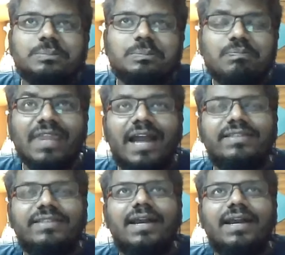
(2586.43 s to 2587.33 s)
I
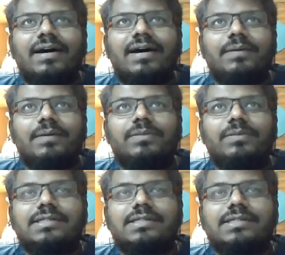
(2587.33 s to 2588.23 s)
think that's
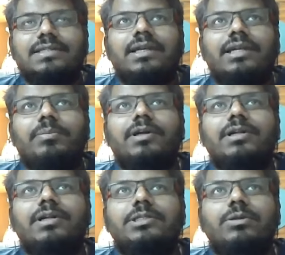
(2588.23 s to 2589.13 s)
the typical
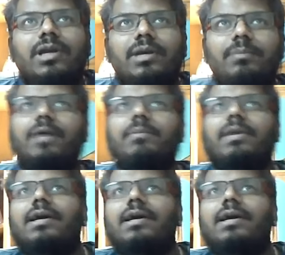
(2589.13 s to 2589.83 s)
Judeo-Abrahamic